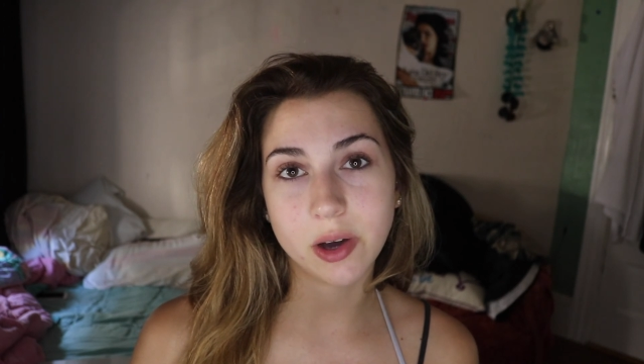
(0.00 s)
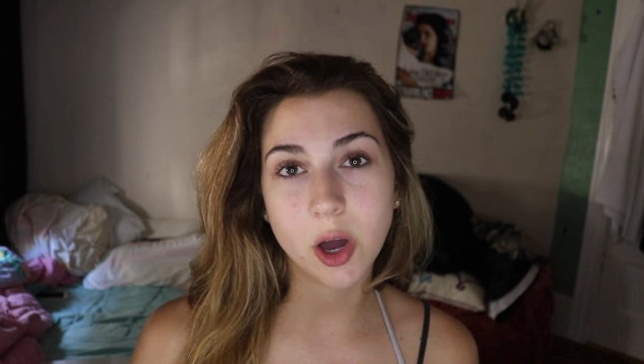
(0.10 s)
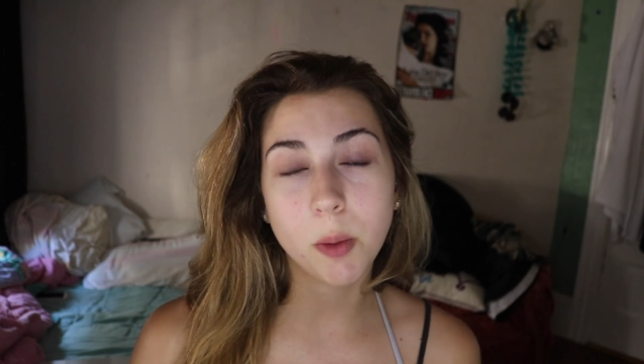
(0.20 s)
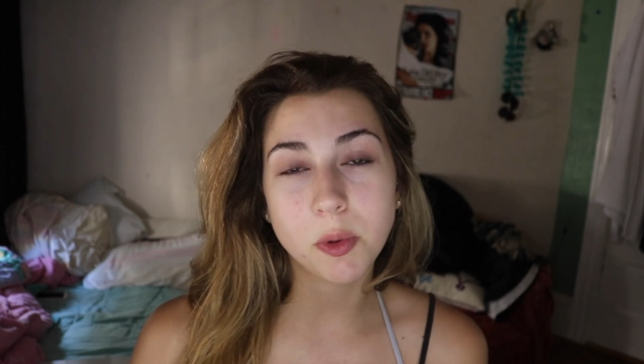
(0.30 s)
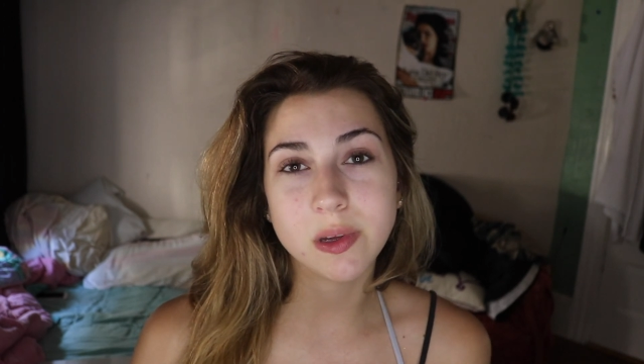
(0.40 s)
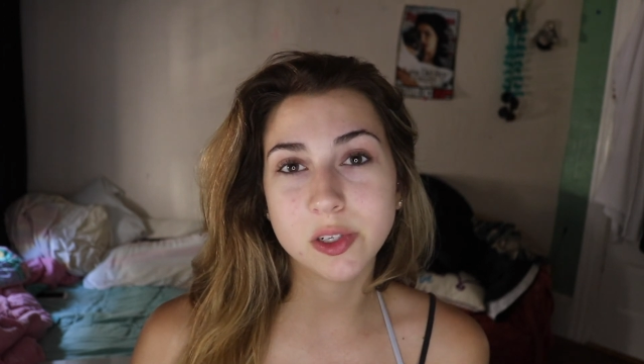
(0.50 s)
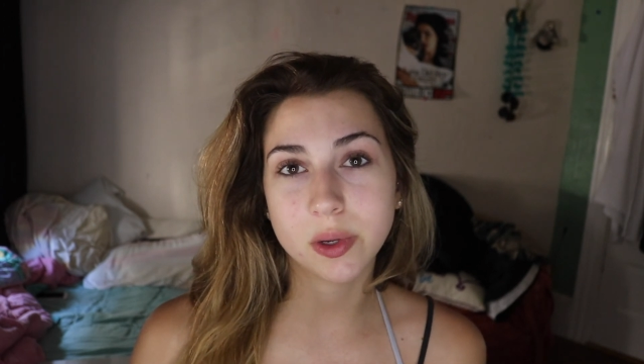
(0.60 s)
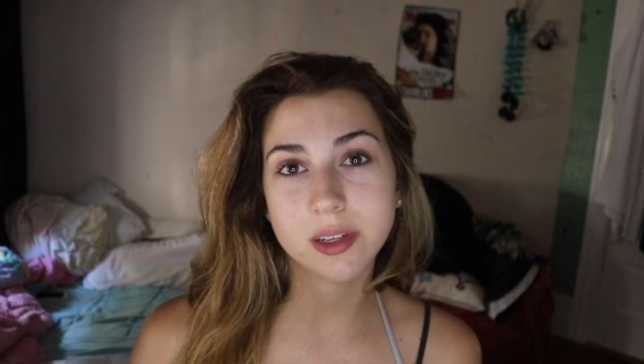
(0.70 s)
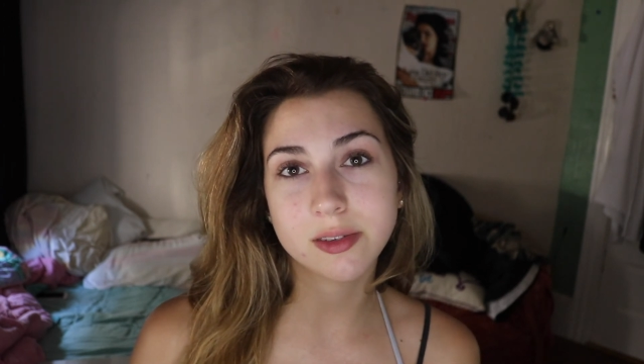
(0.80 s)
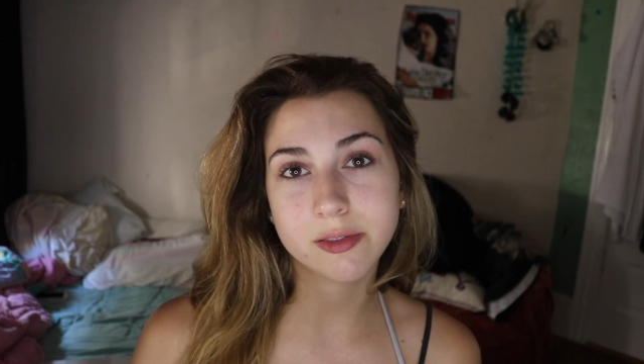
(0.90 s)
I hope you
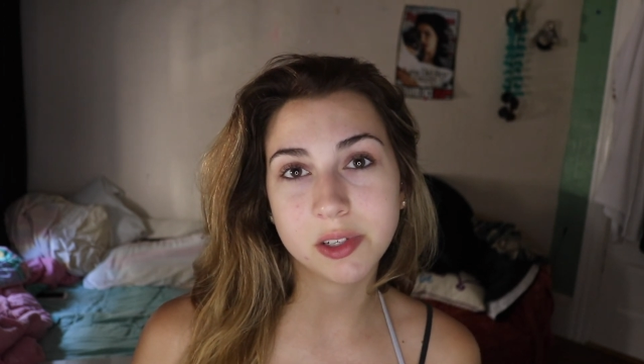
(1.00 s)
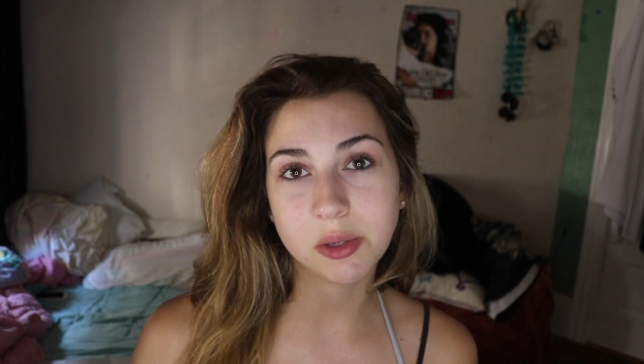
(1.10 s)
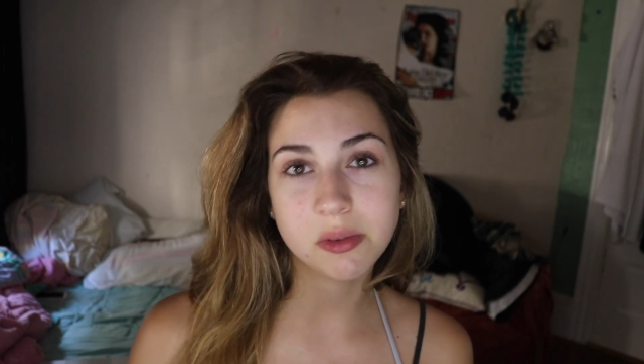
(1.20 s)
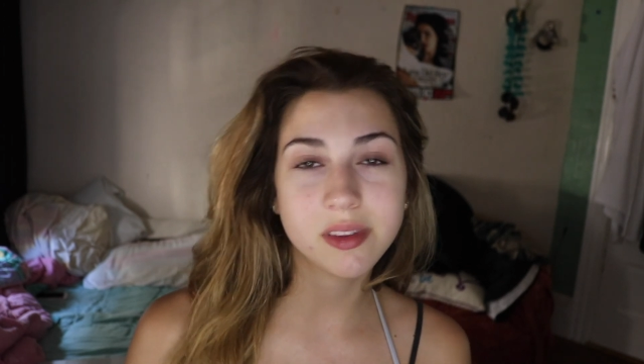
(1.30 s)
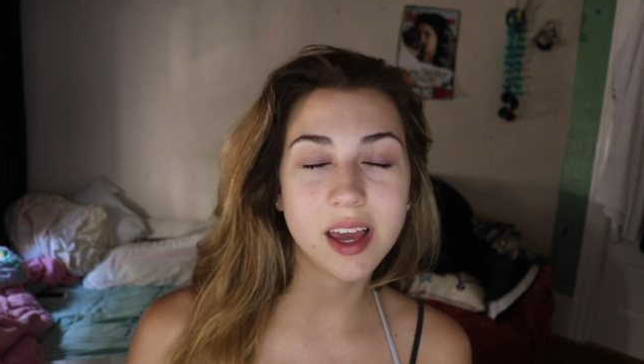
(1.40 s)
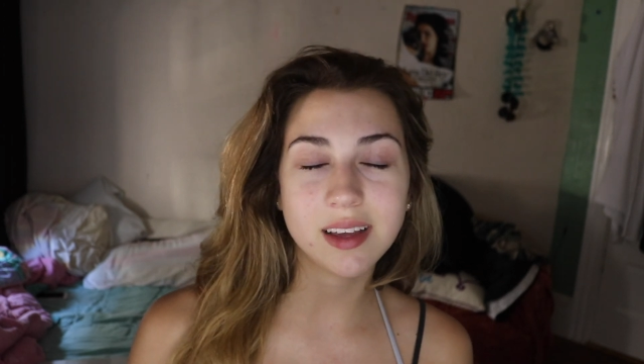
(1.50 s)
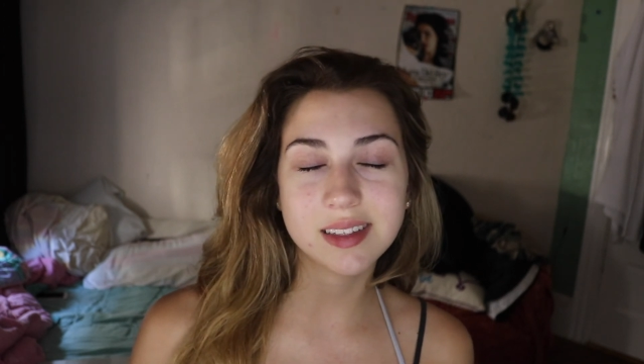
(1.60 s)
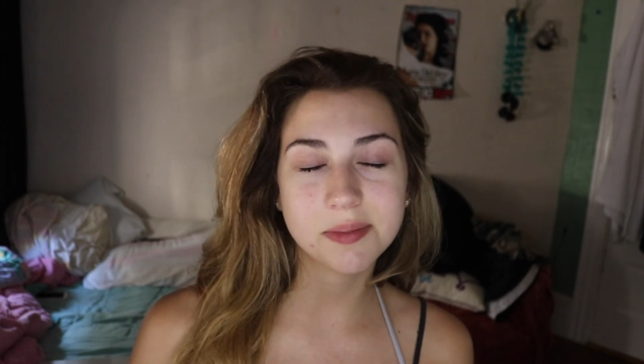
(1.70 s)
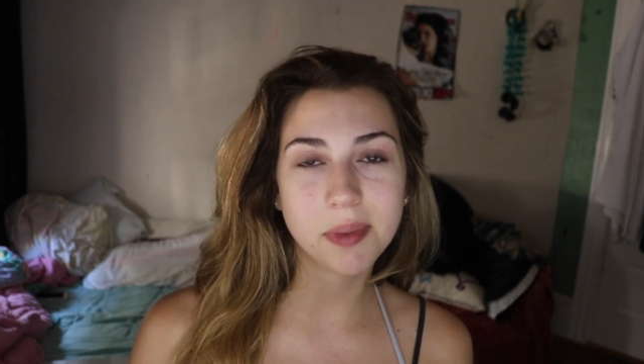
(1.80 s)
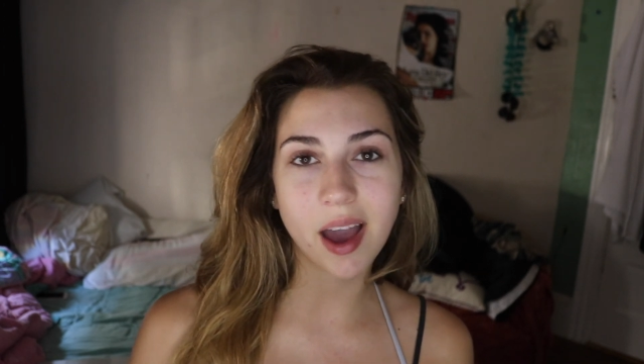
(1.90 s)
enjoyed this review.
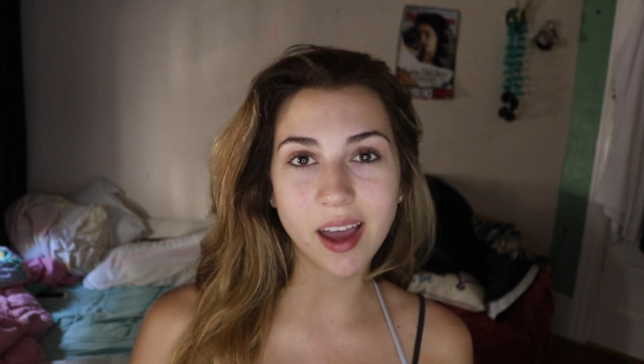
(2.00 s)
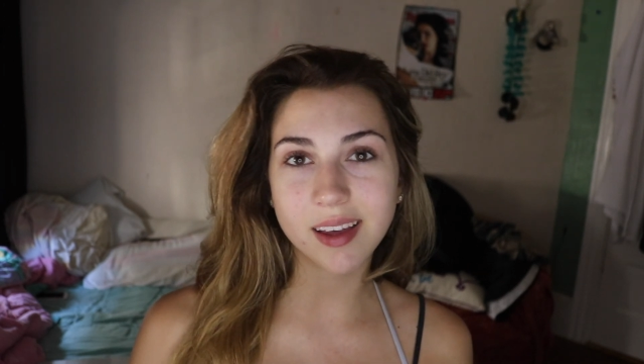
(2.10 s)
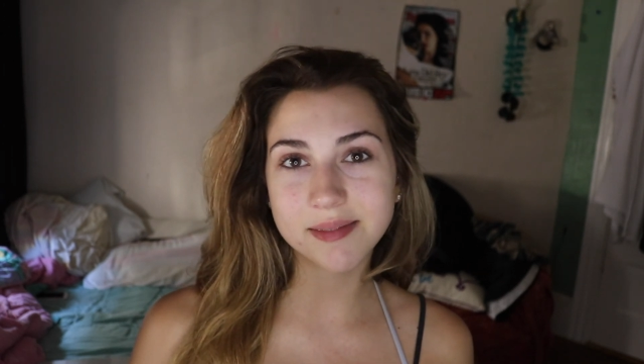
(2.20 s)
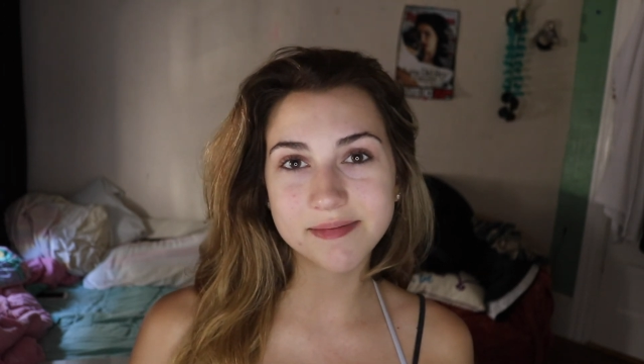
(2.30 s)
Thanks, bye!